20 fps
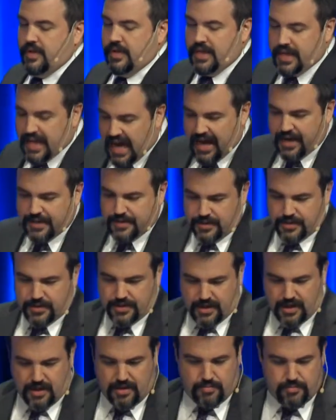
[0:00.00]
He hasn't
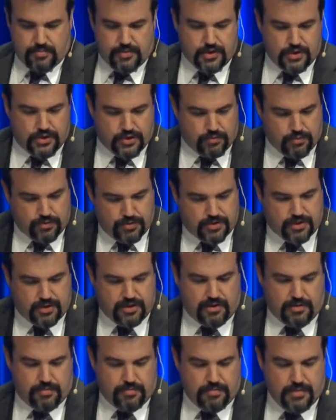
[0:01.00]
come to
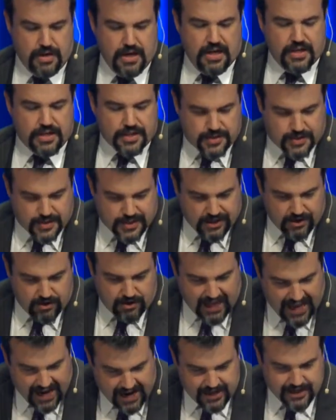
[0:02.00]
Jerusalem to
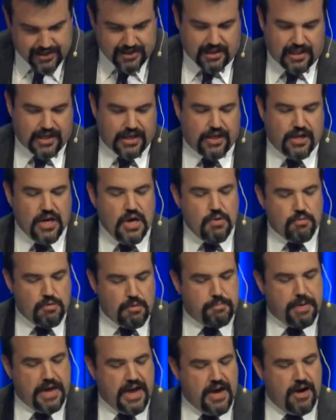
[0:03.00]
single-handedly
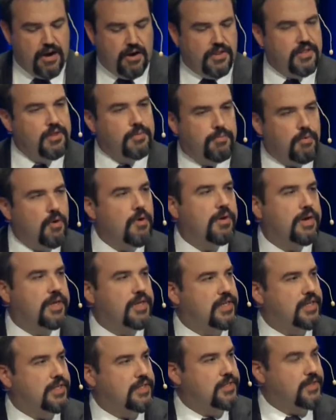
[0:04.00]
repair the
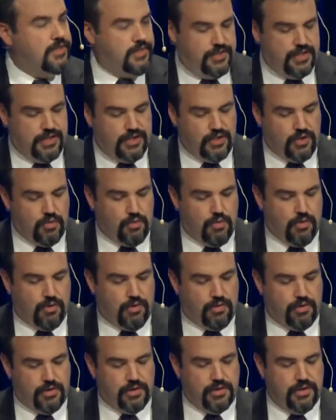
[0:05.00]
brokenness in the
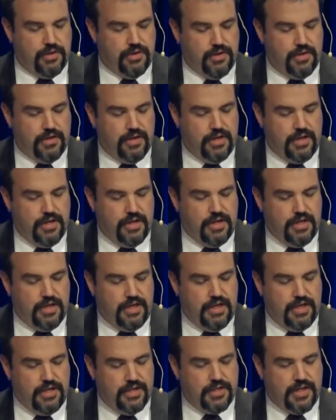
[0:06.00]
world.
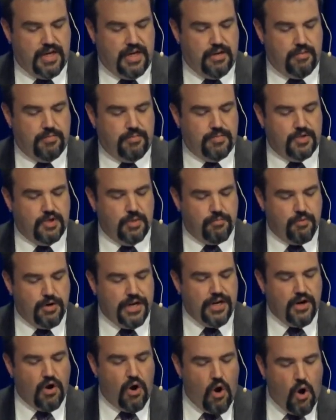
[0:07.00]
He's come to
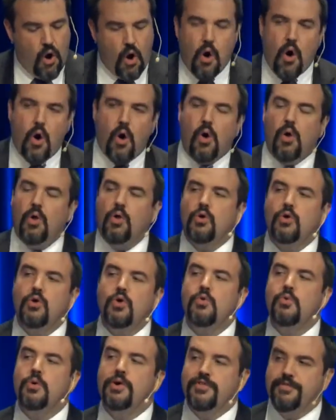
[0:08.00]
bring all
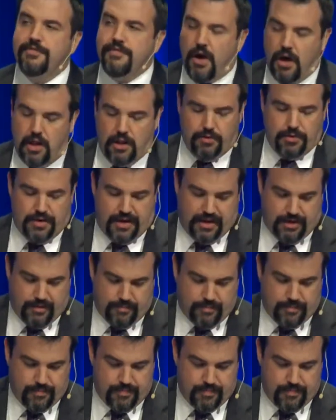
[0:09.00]
who would follow him,